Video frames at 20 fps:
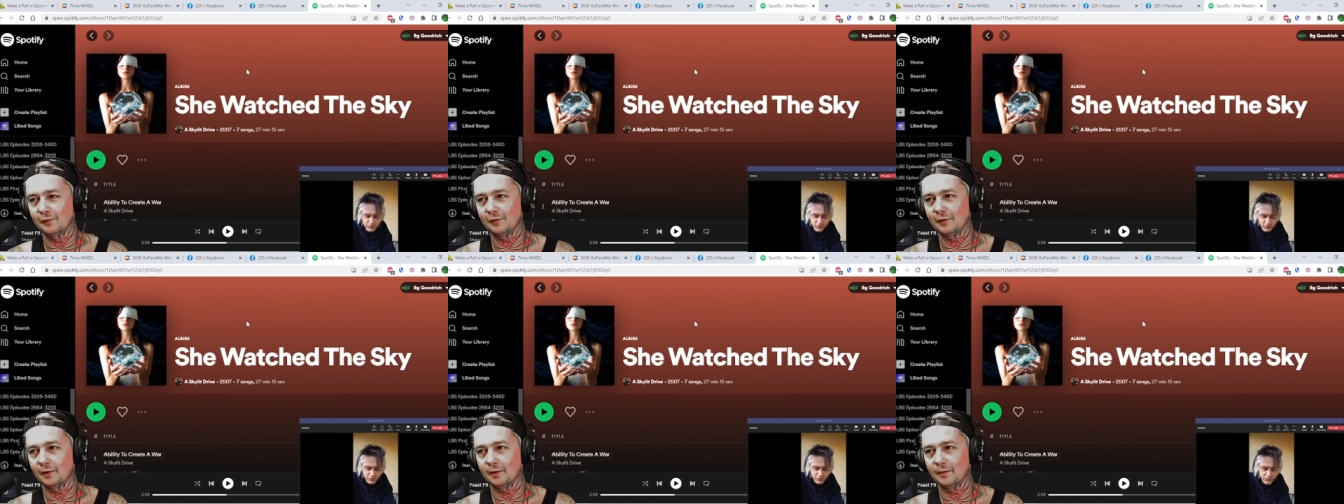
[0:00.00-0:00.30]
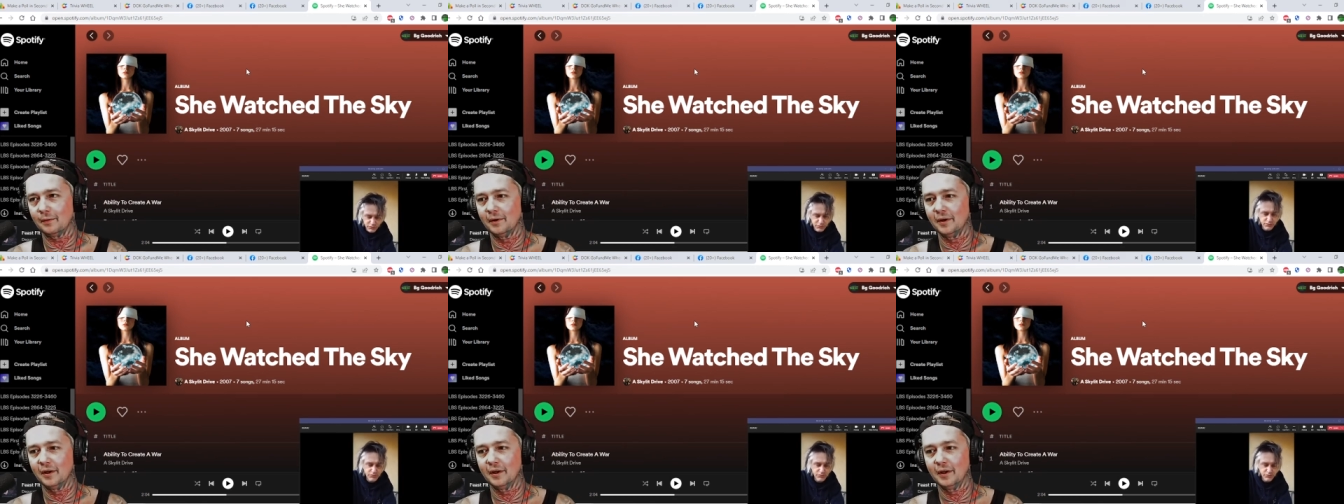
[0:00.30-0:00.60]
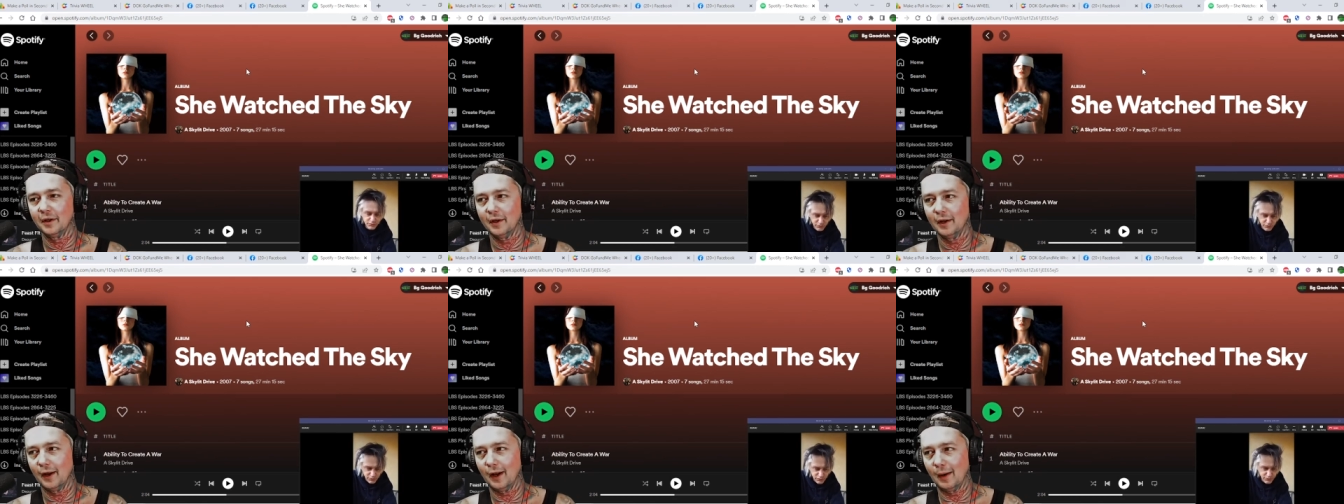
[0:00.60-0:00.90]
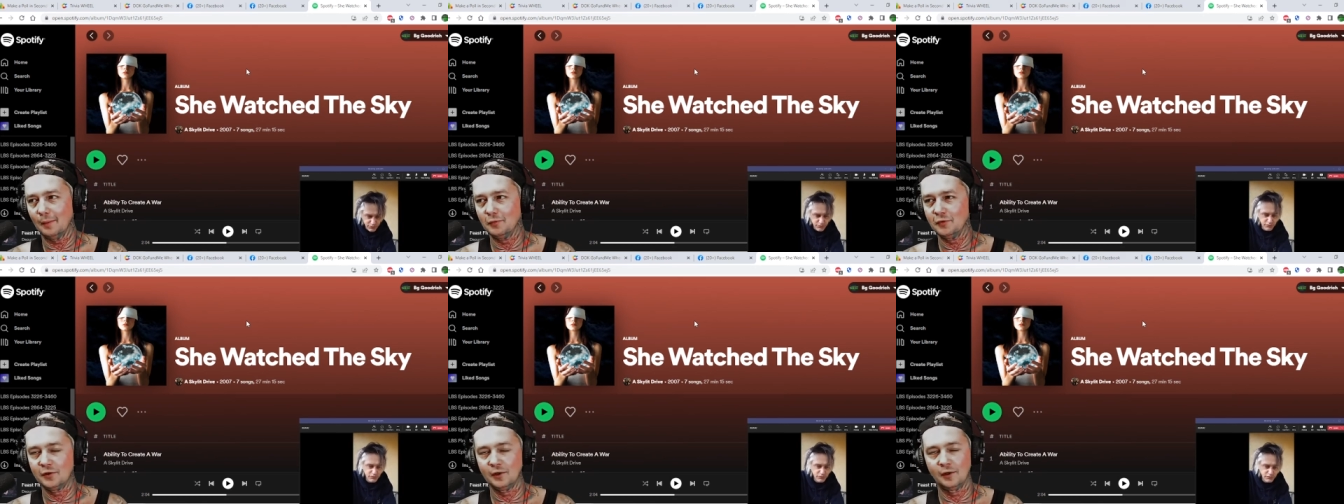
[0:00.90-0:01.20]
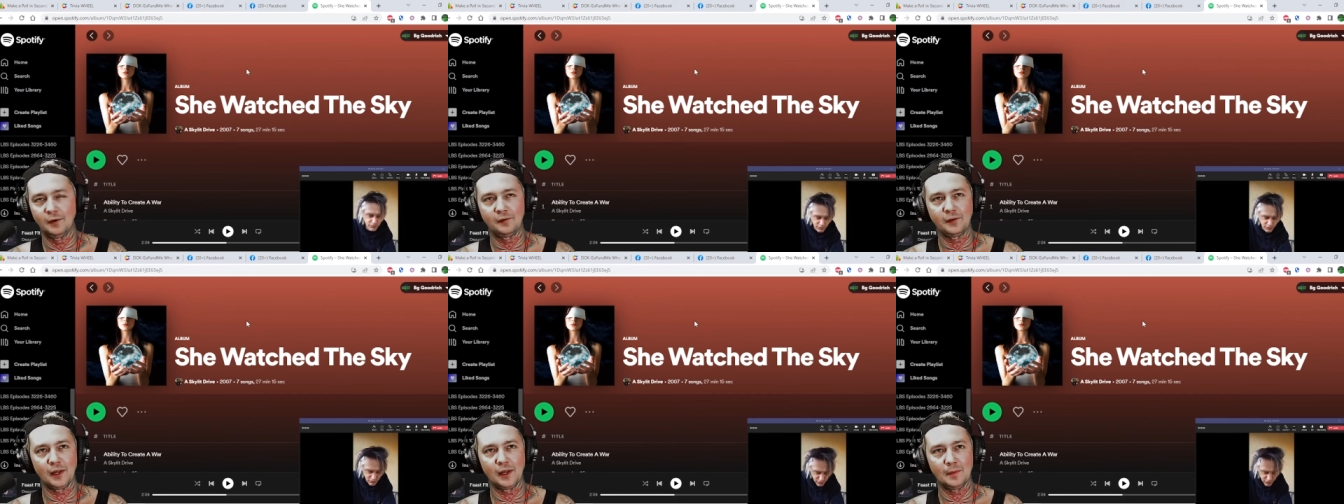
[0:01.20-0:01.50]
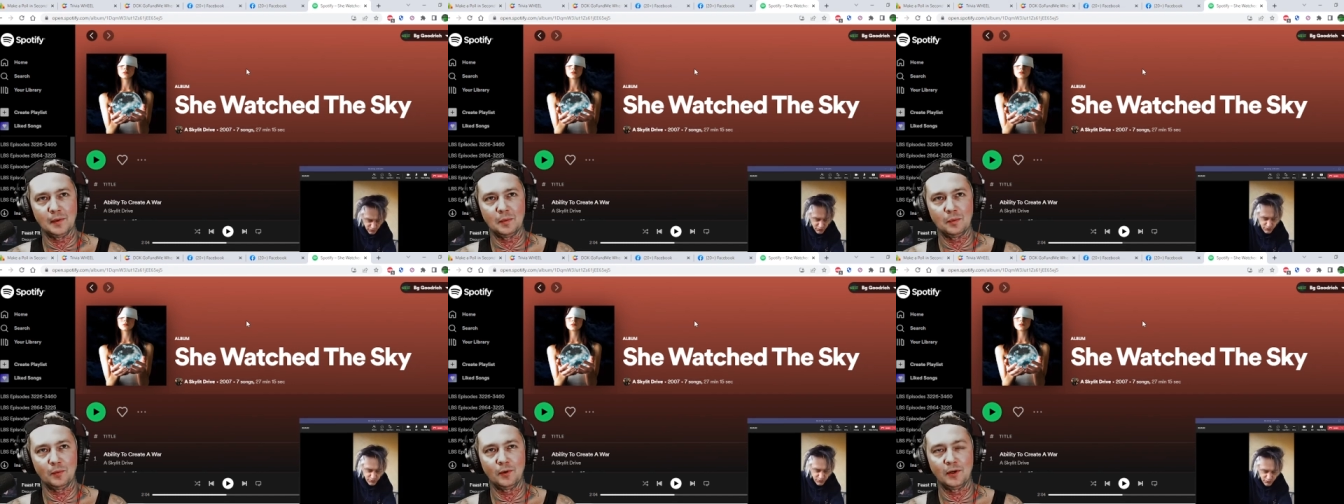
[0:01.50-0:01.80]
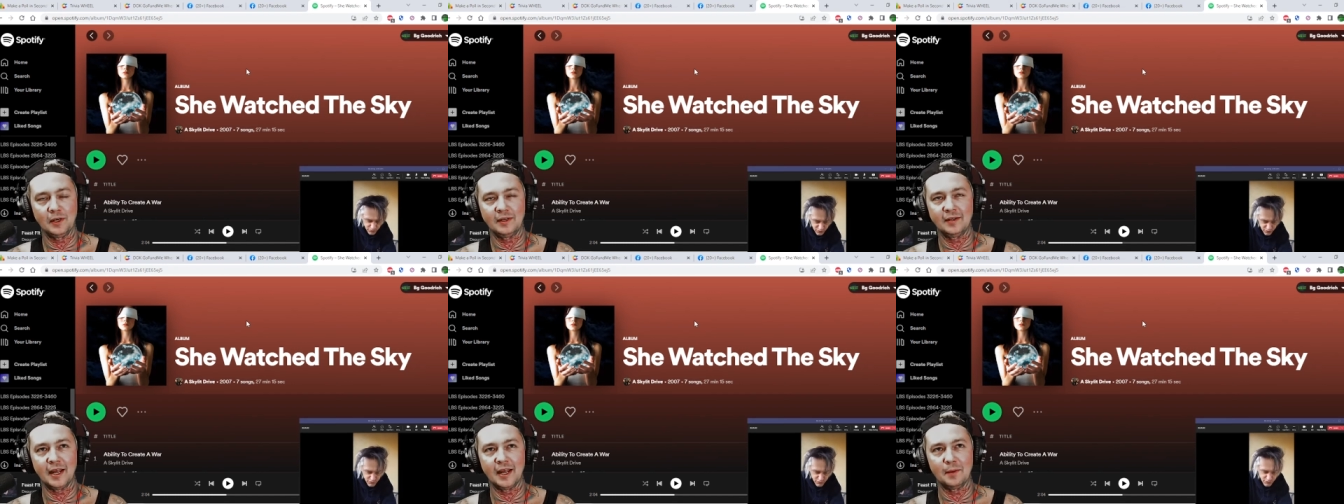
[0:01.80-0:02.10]
So I'm sure it's going to be
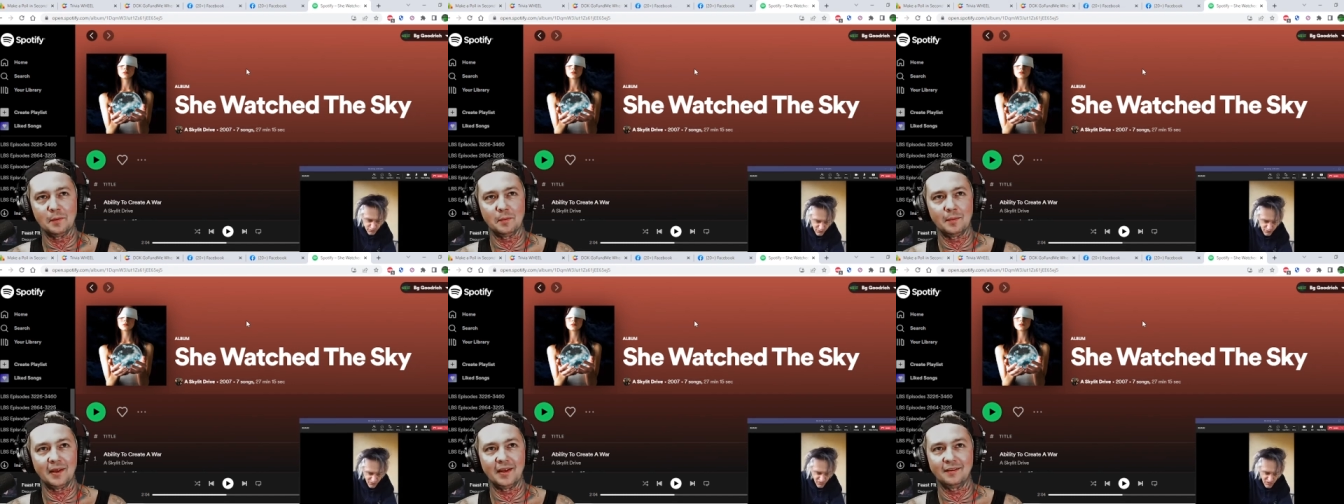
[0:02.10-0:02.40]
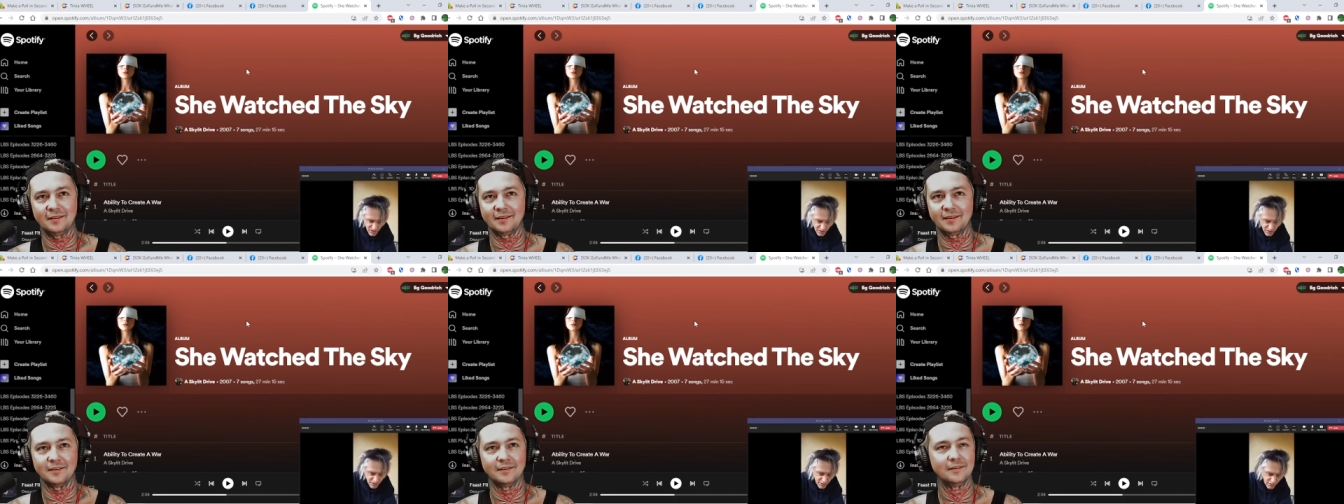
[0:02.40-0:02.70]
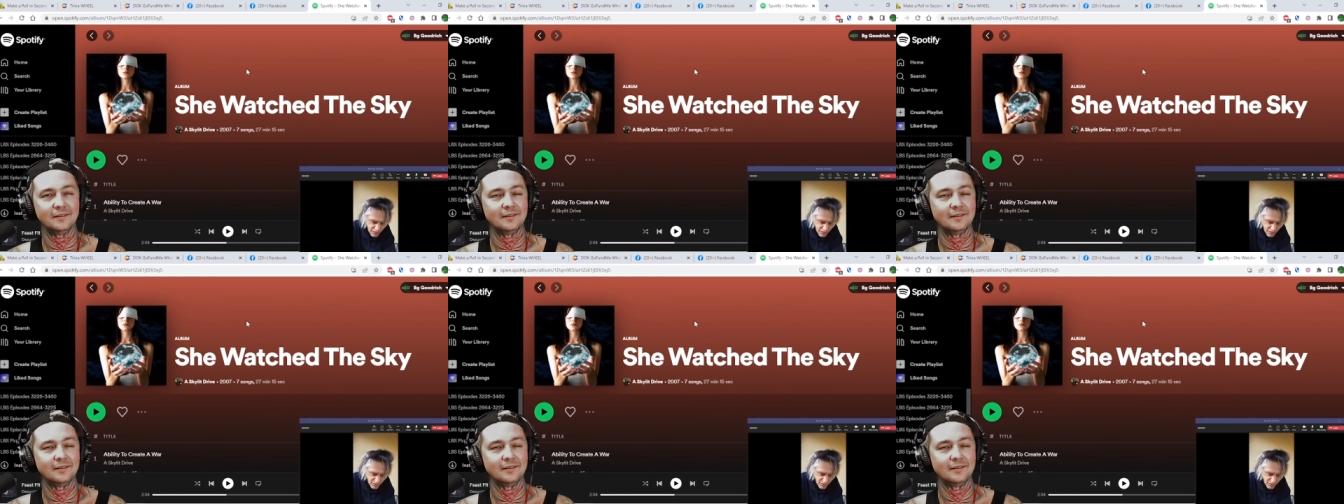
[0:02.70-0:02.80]
pretty damn amazing.